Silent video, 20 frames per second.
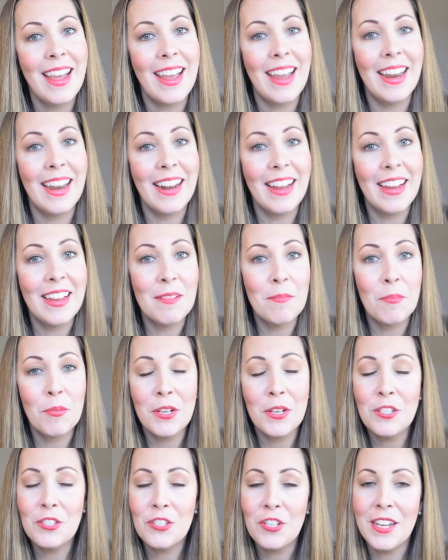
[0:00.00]
And I
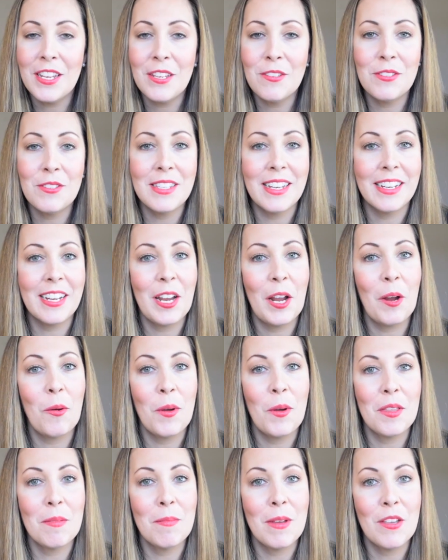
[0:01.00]
appreciate you sticking
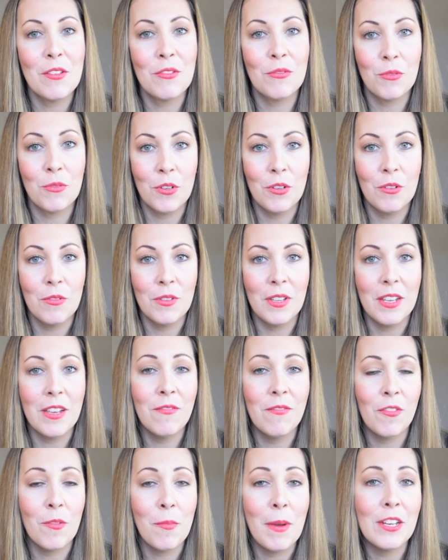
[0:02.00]
with me through the
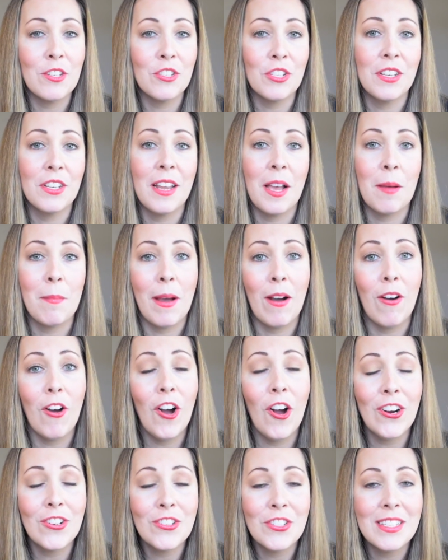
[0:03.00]
information about
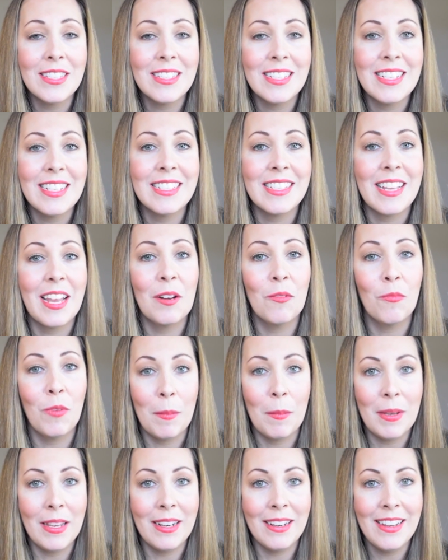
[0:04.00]
heart disease and
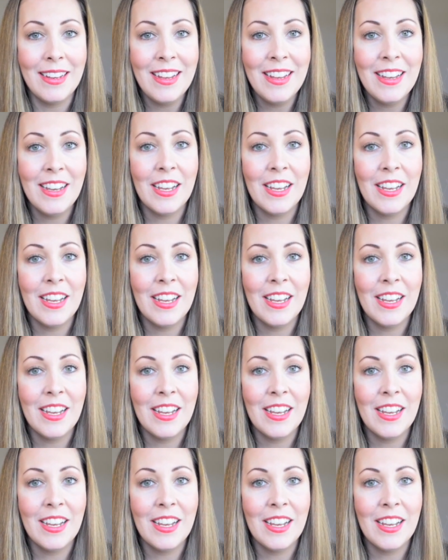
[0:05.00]
women.